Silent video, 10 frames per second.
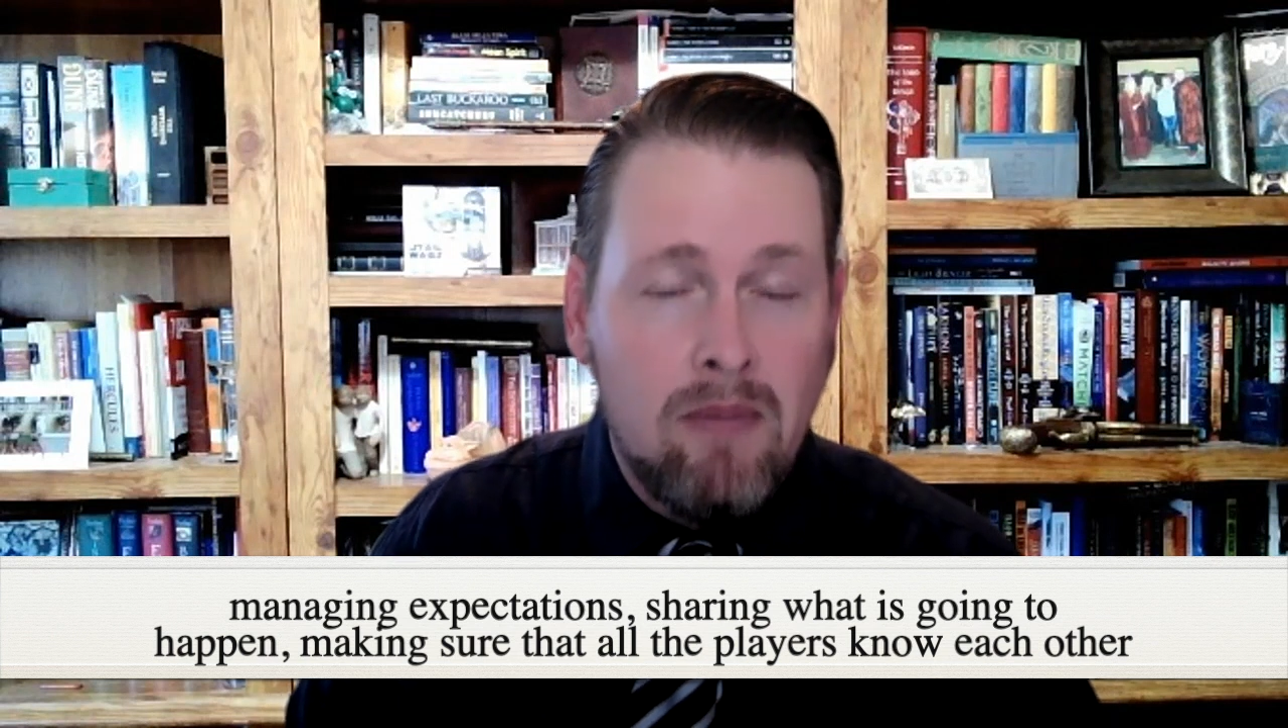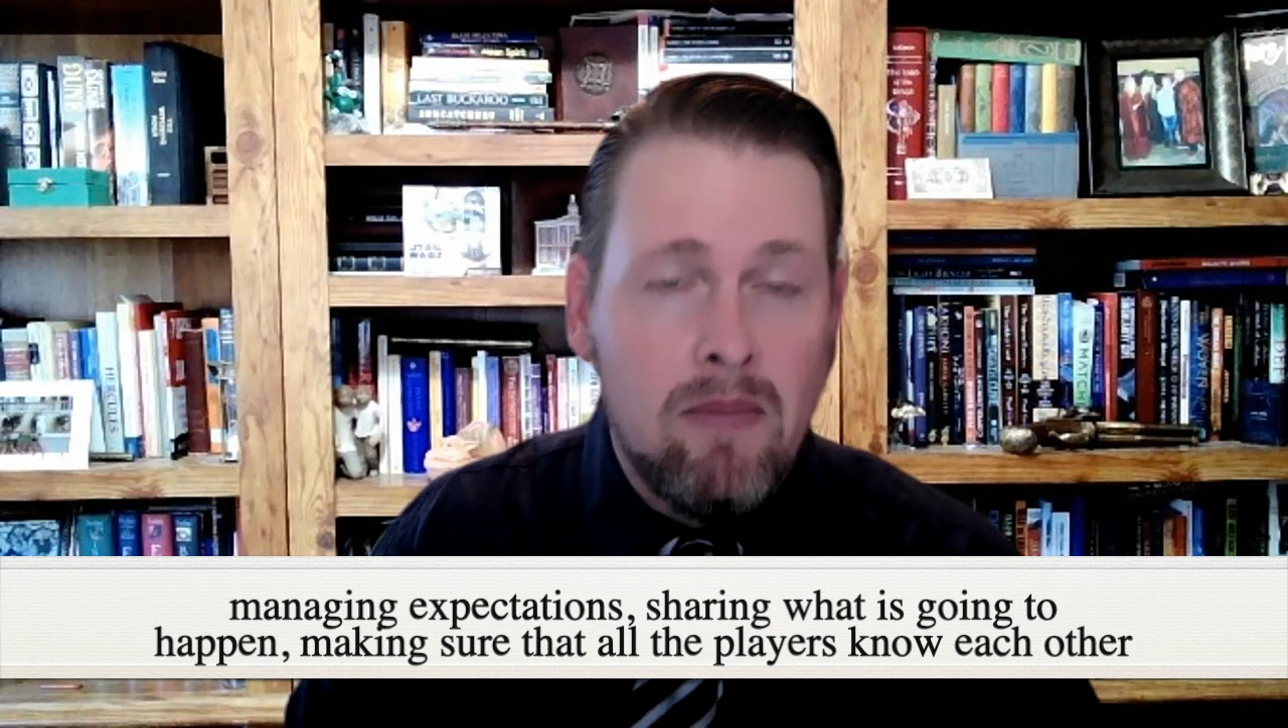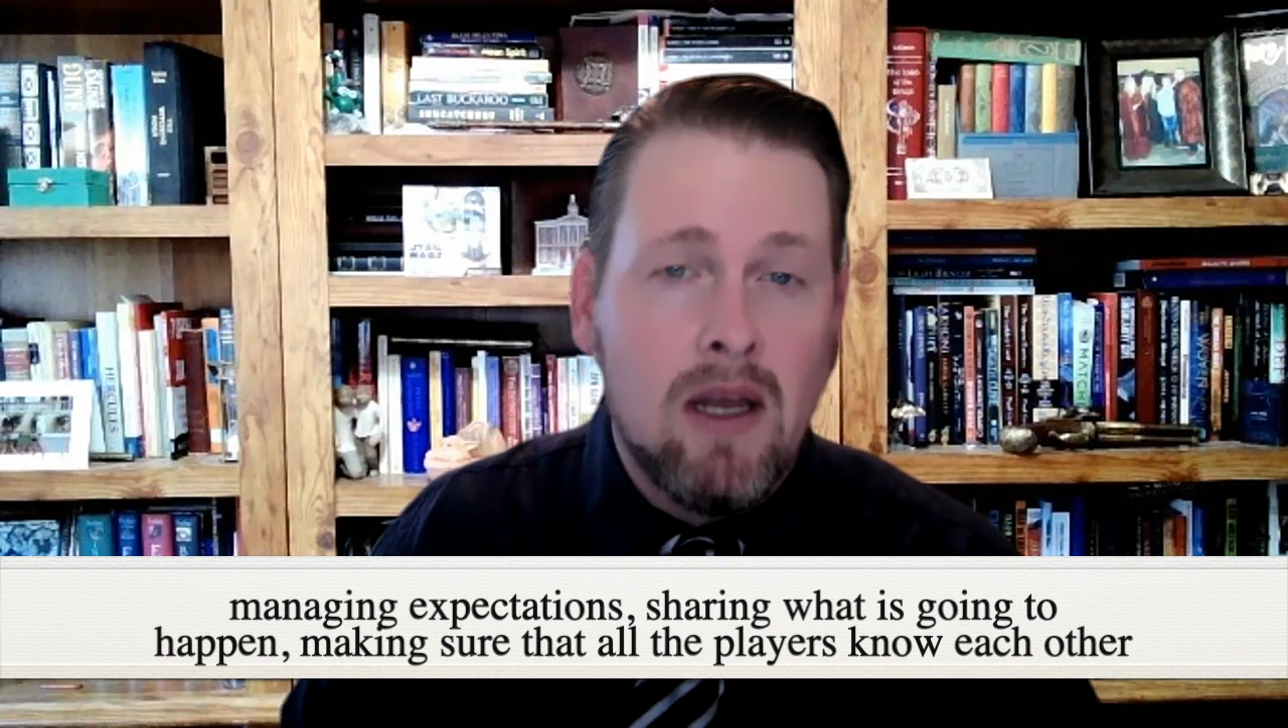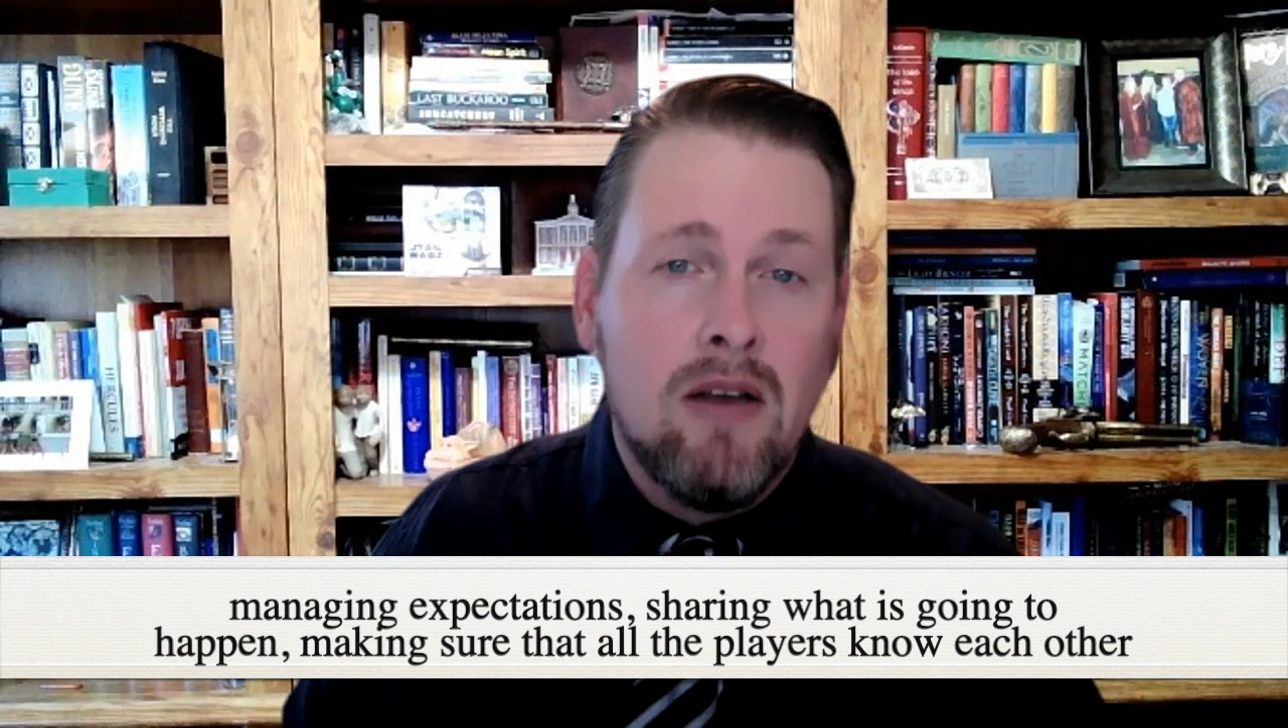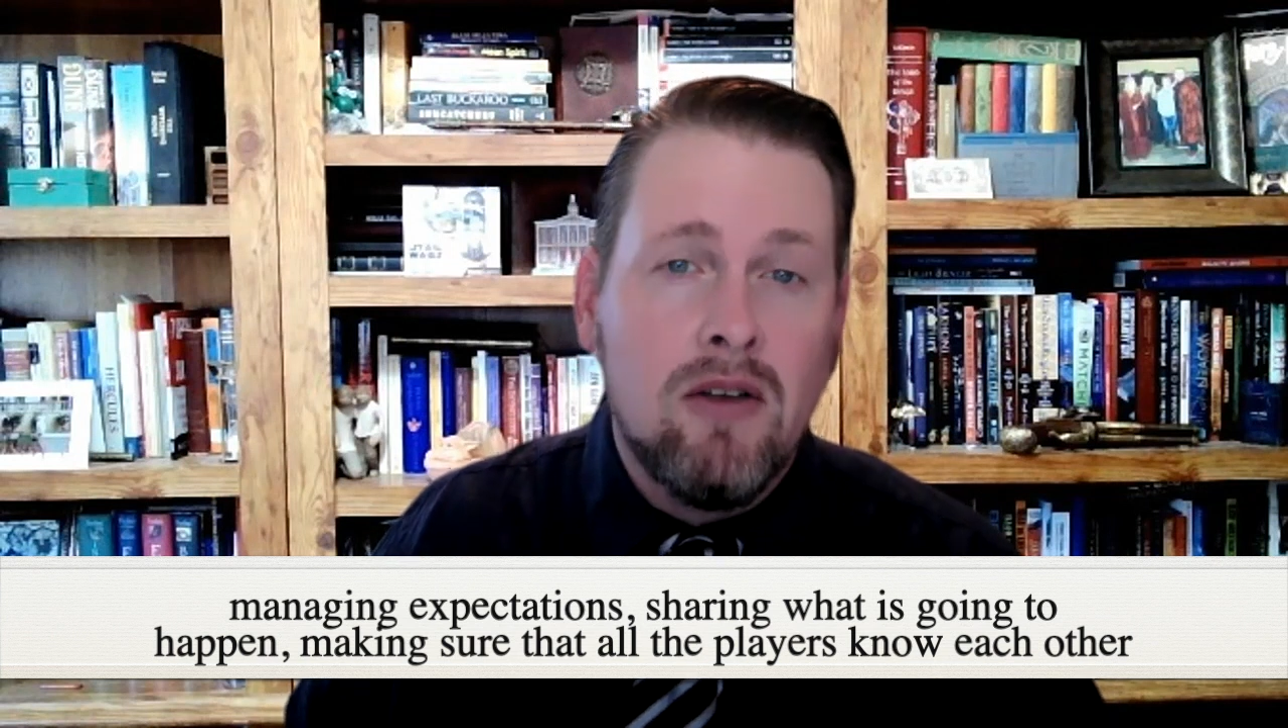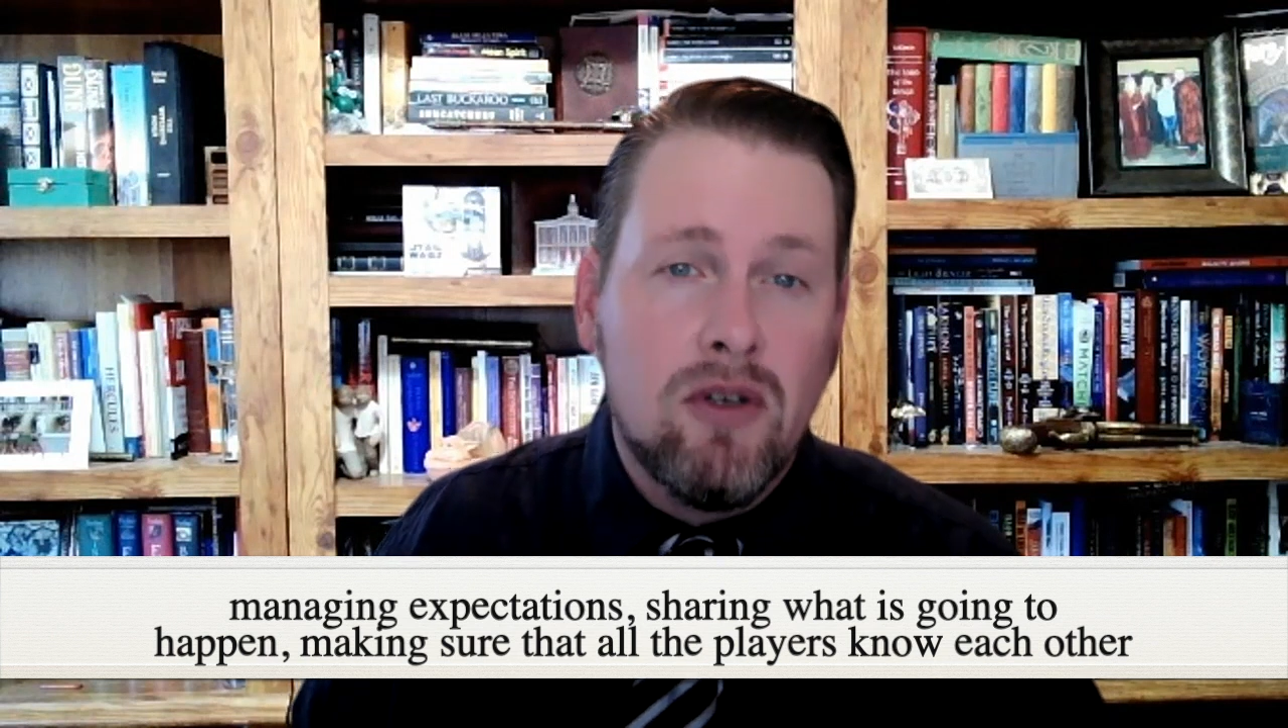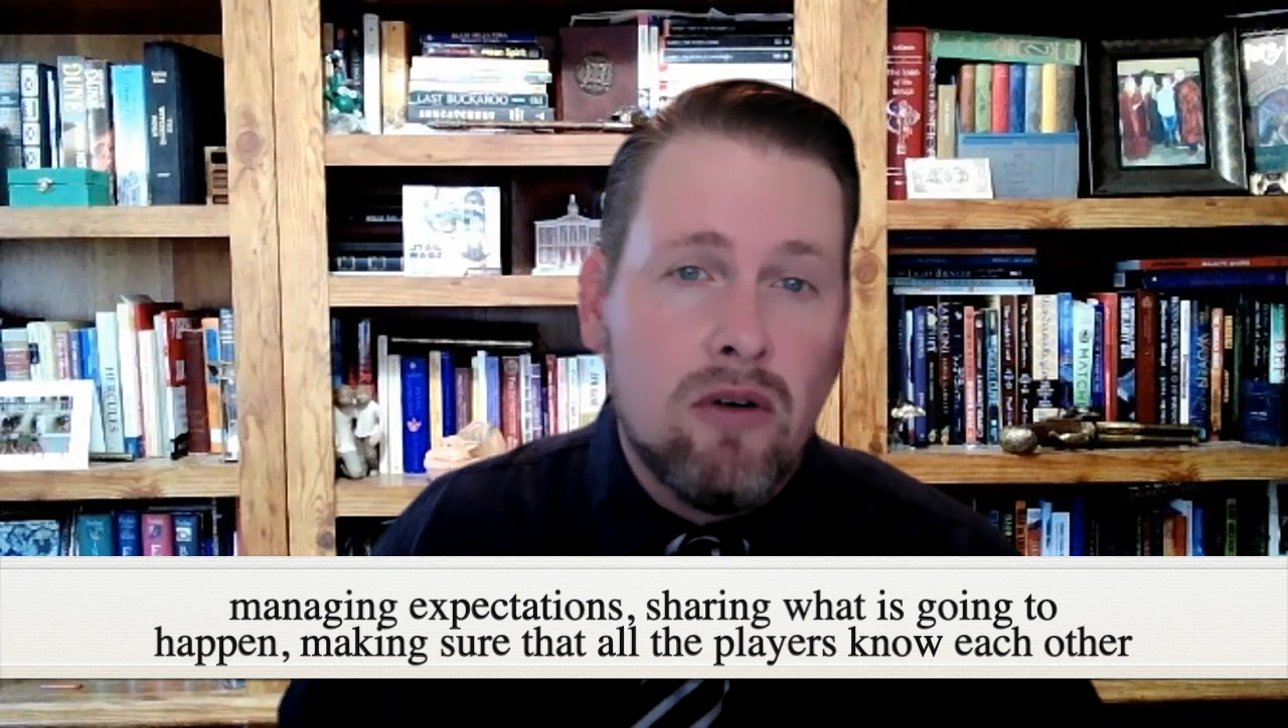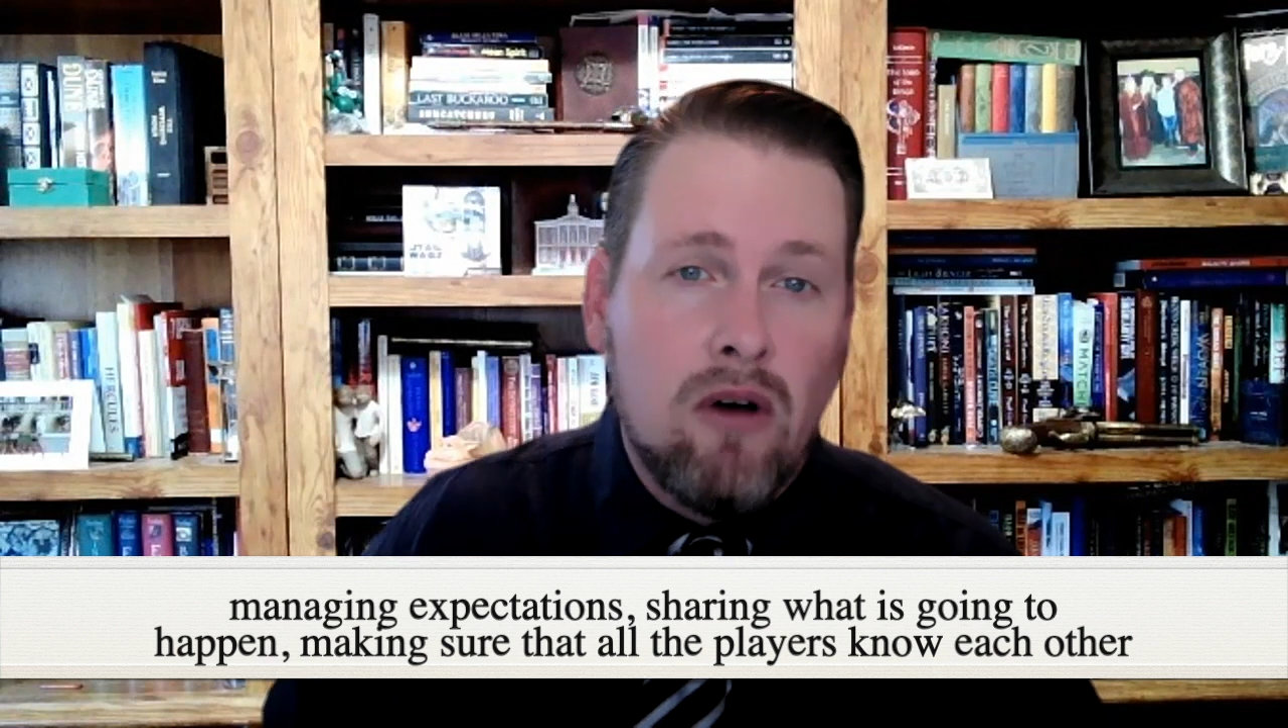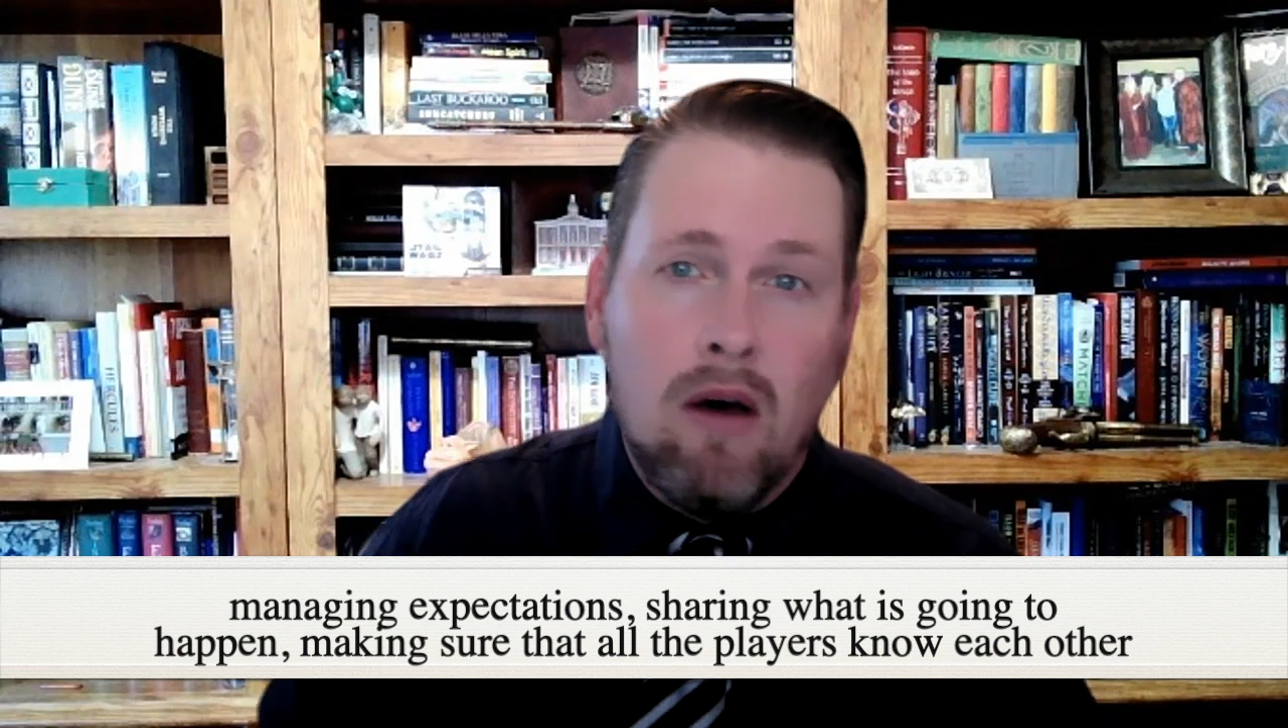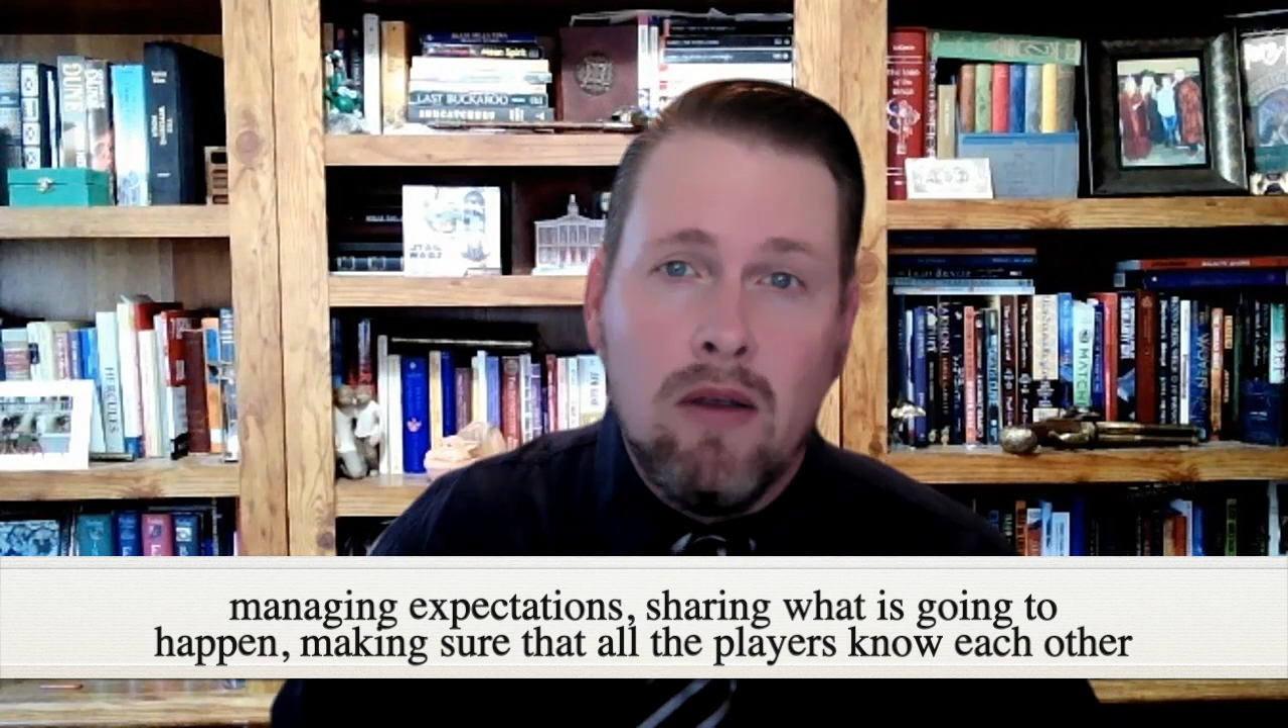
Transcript: making sure all